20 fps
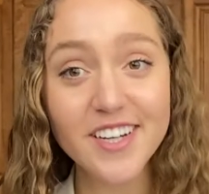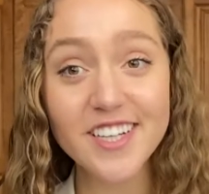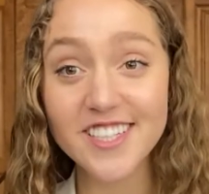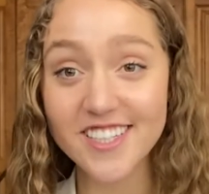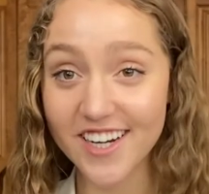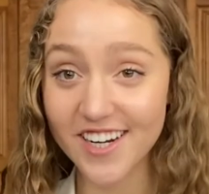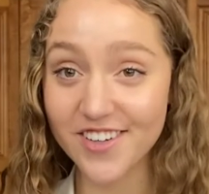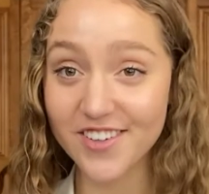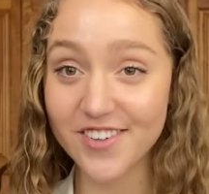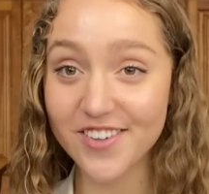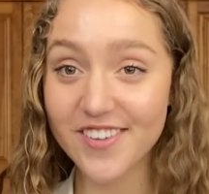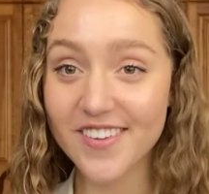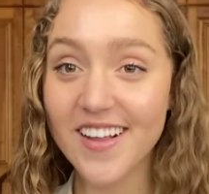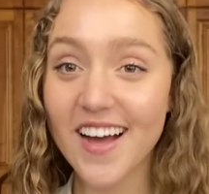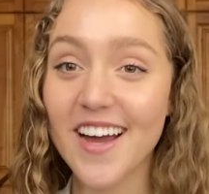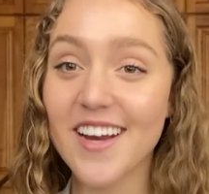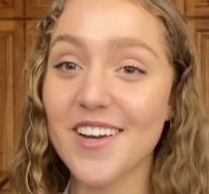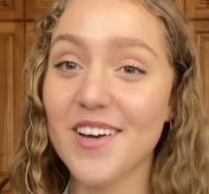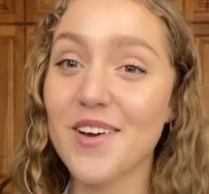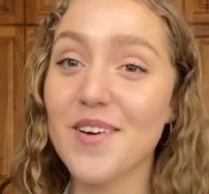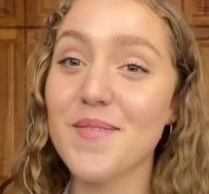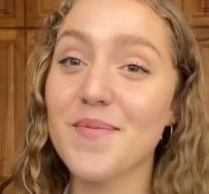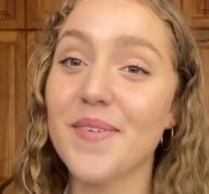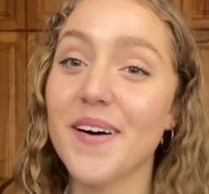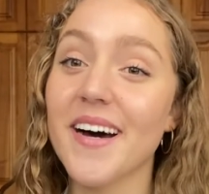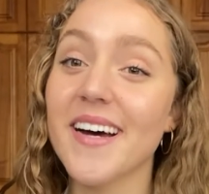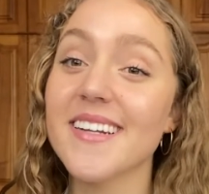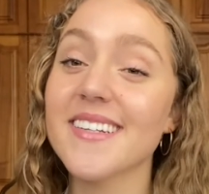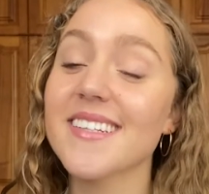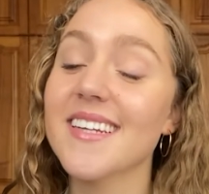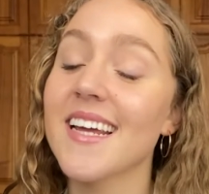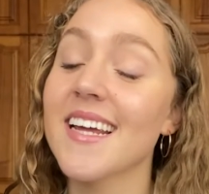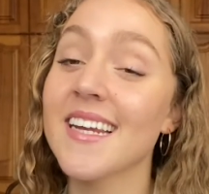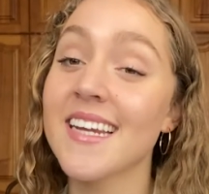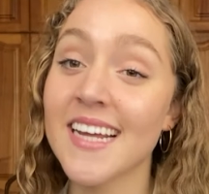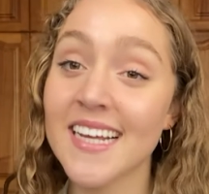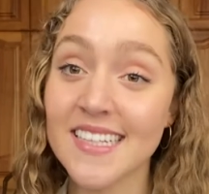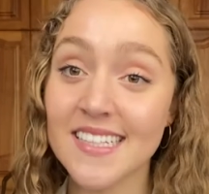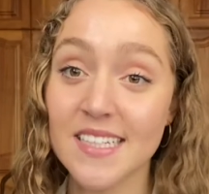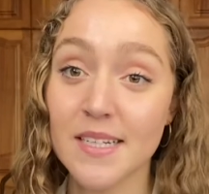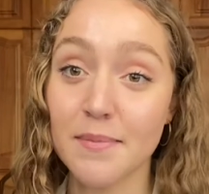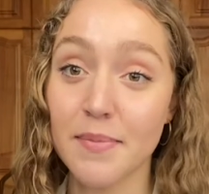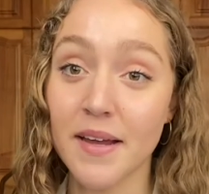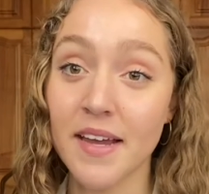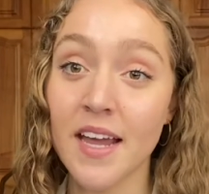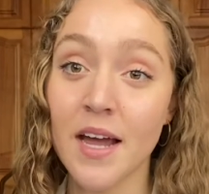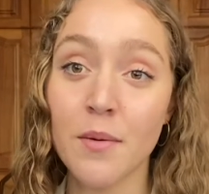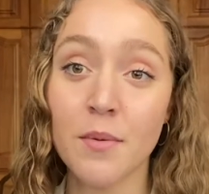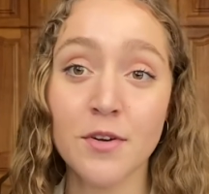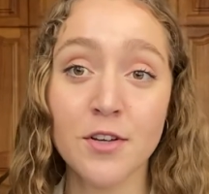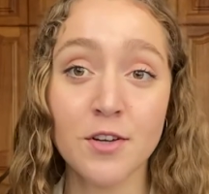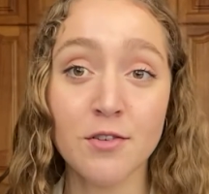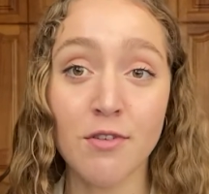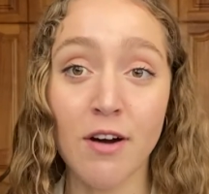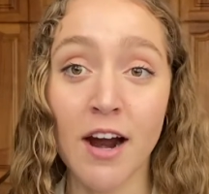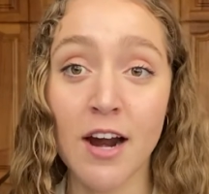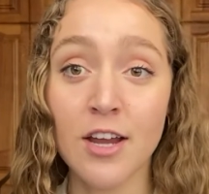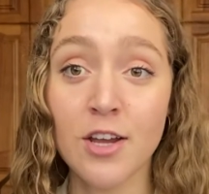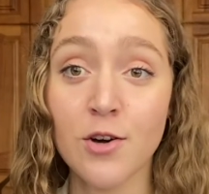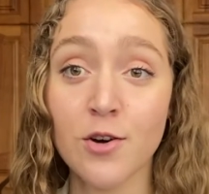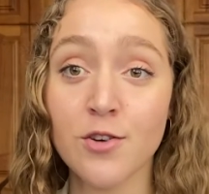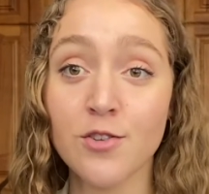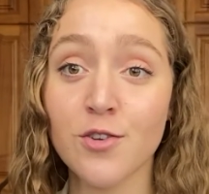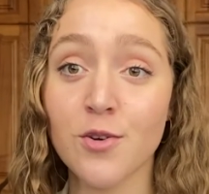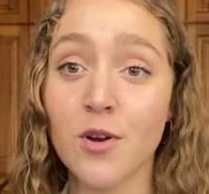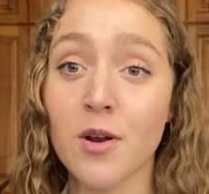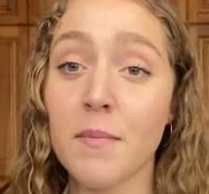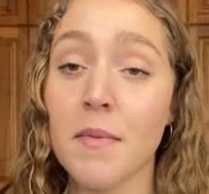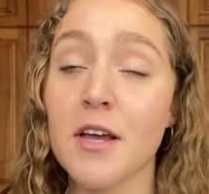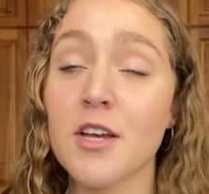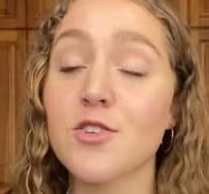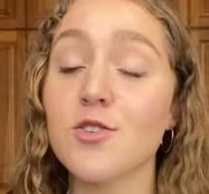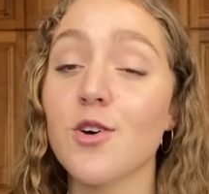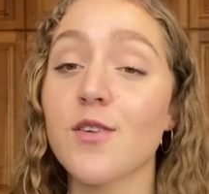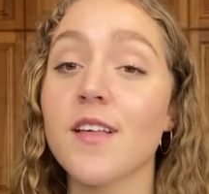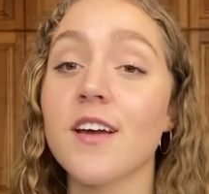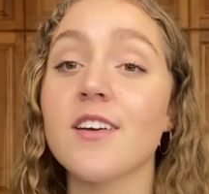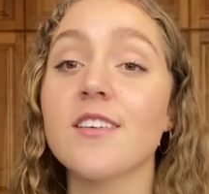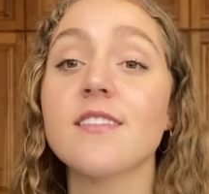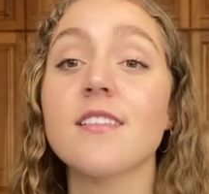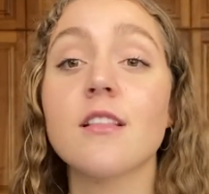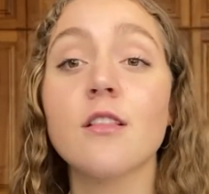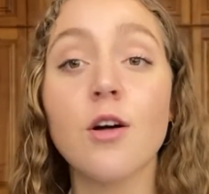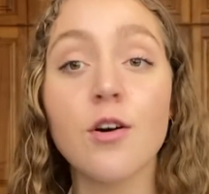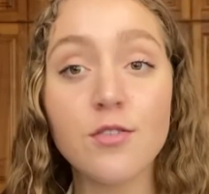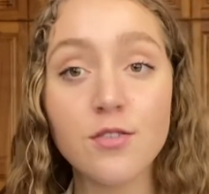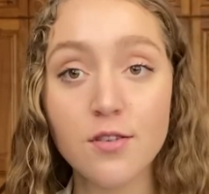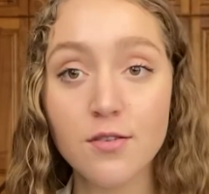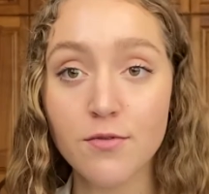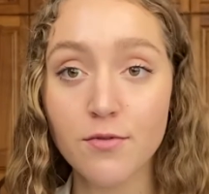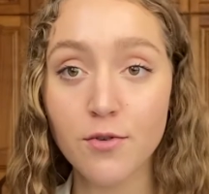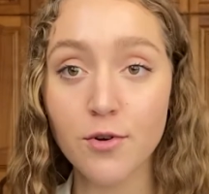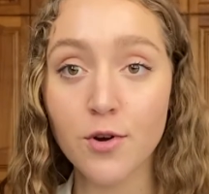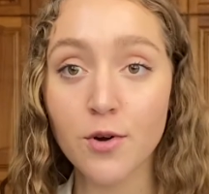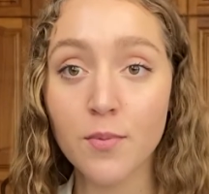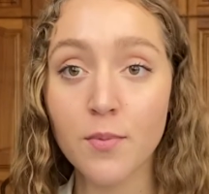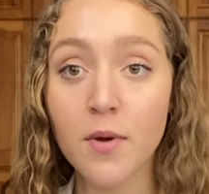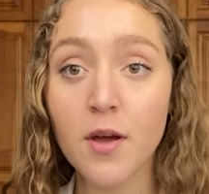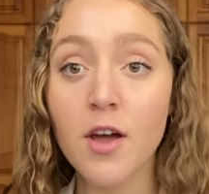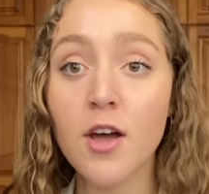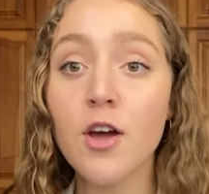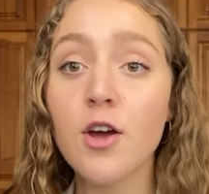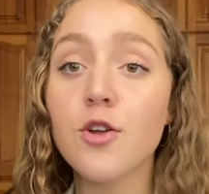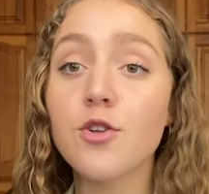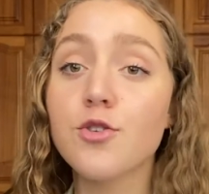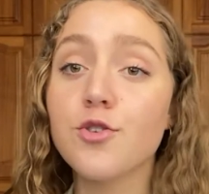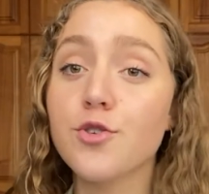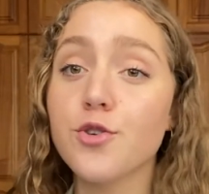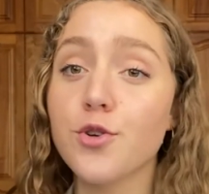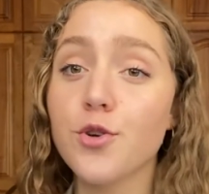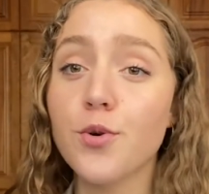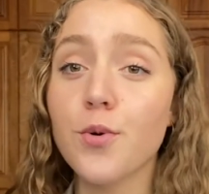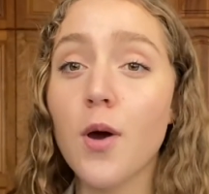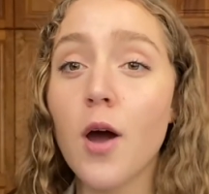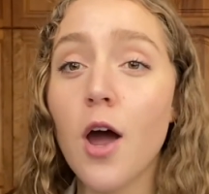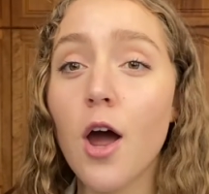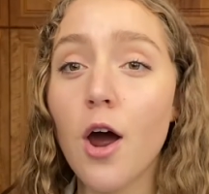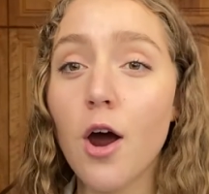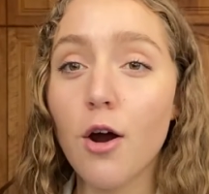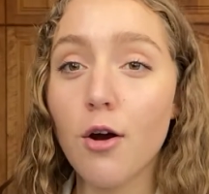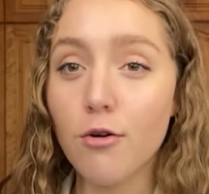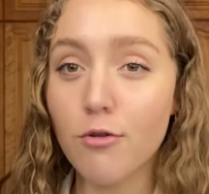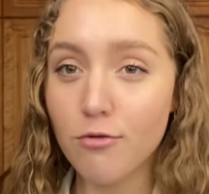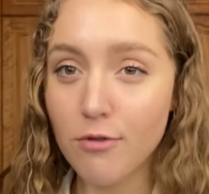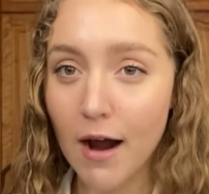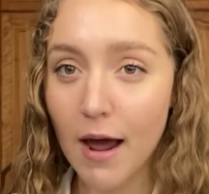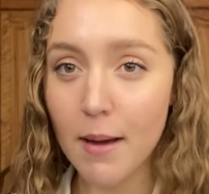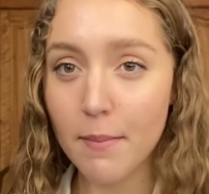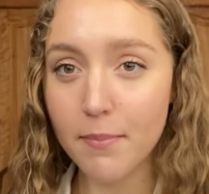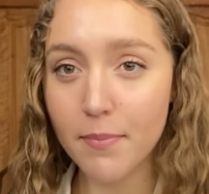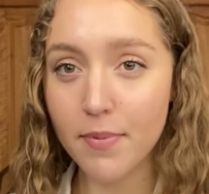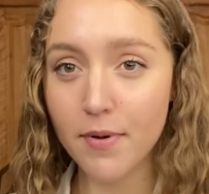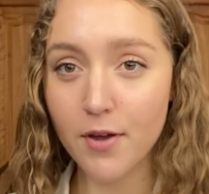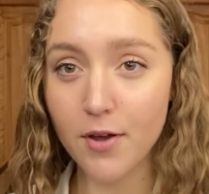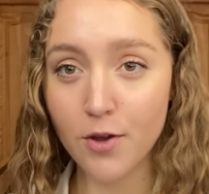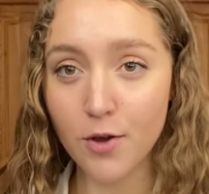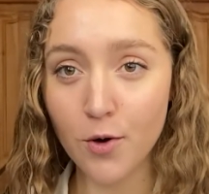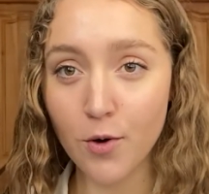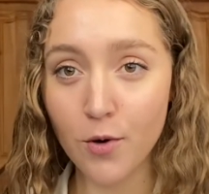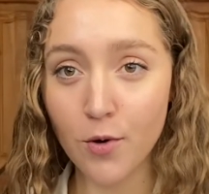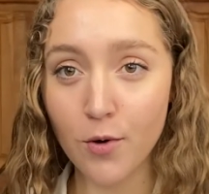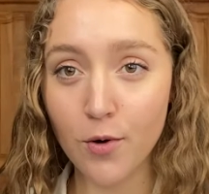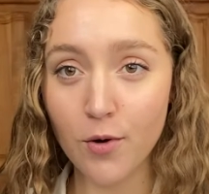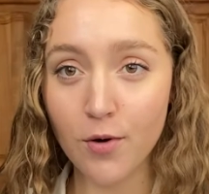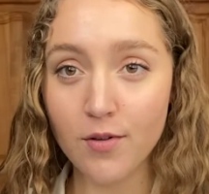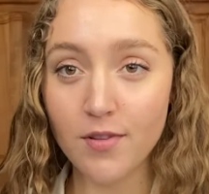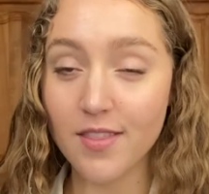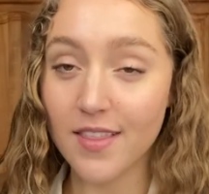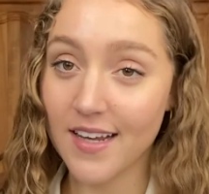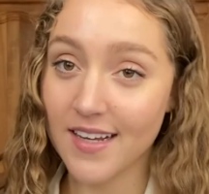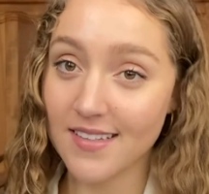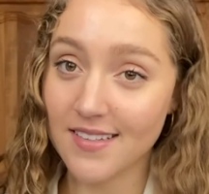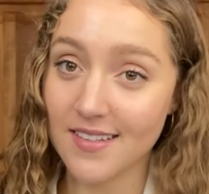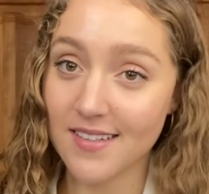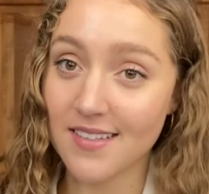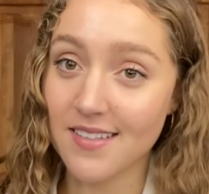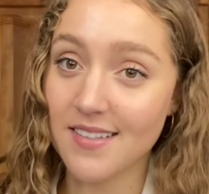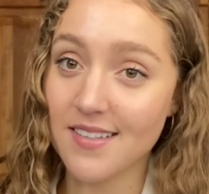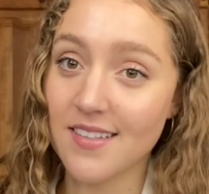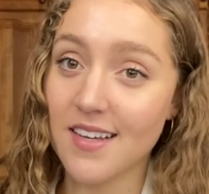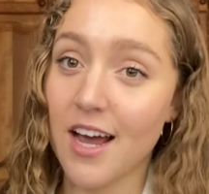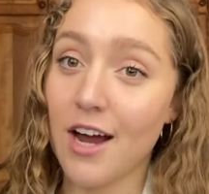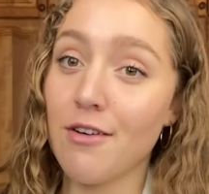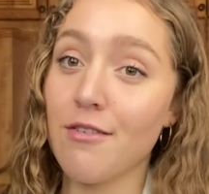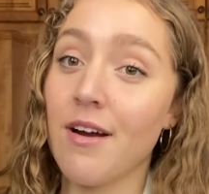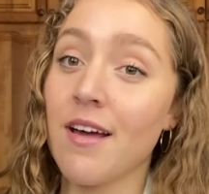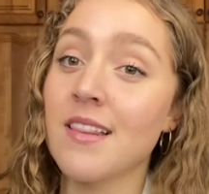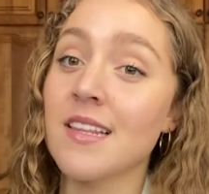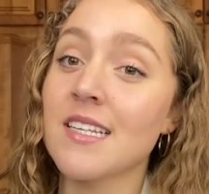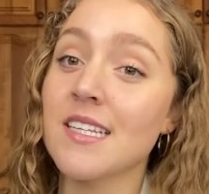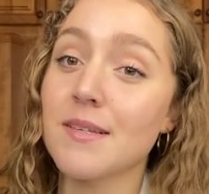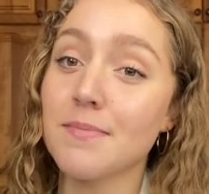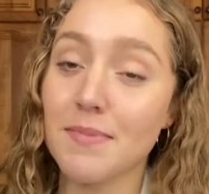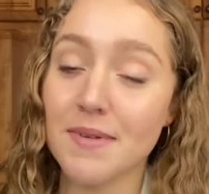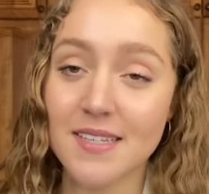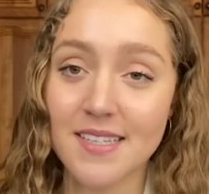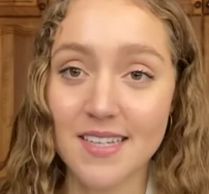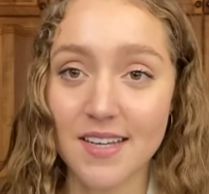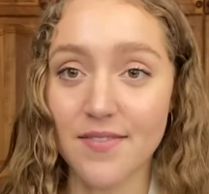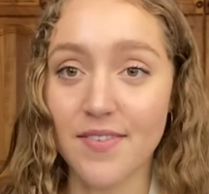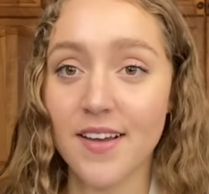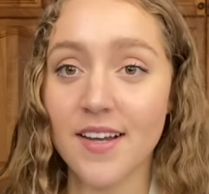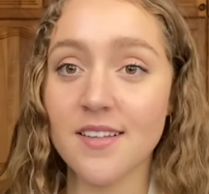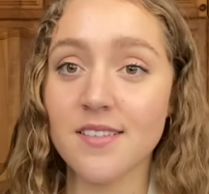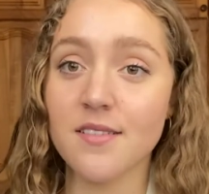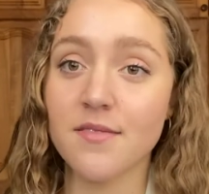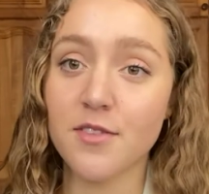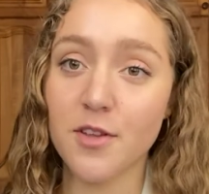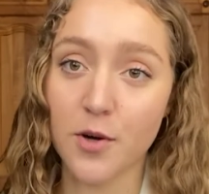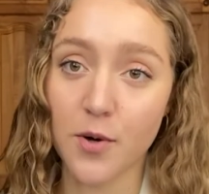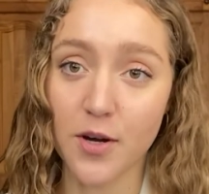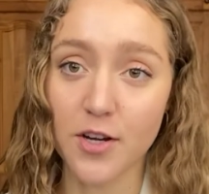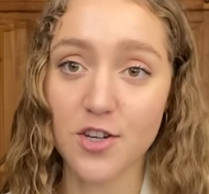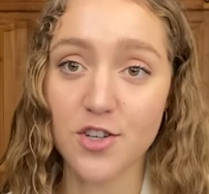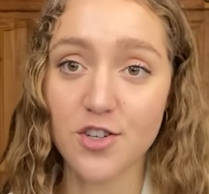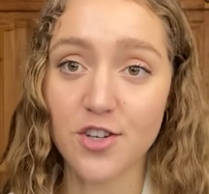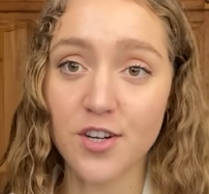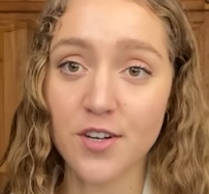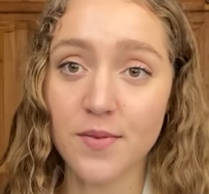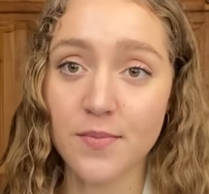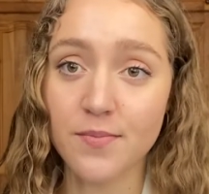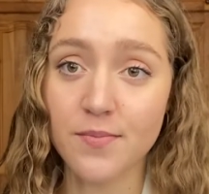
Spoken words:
general, I know, but it needs to be, and when you write yours, you want to make sure there is lots of room to wrap your thesis around the specifics of the question.